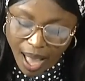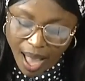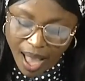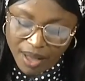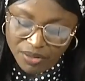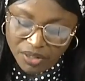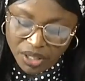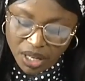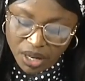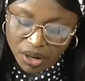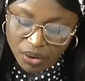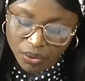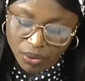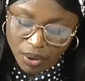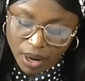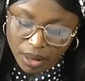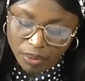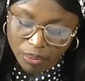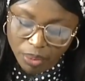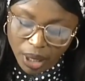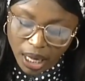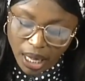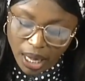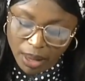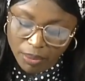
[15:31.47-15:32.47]
after
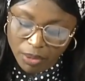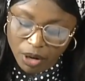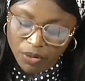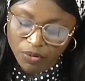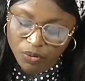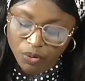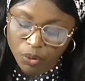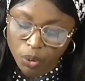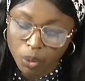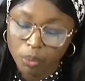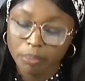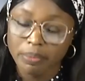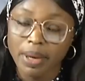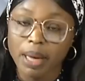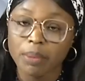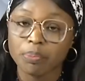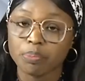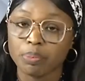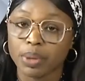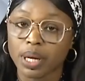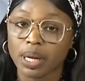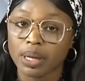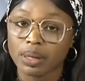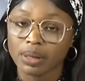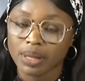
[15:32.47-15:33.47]
Iran became a full
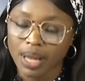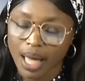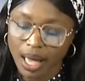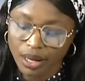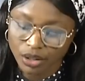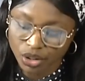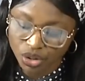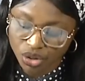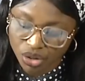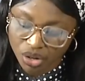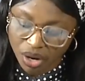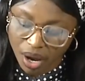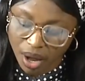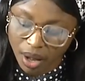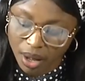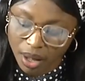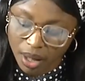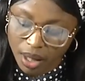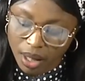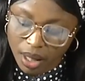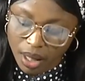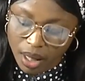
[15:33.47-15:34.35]
member last year.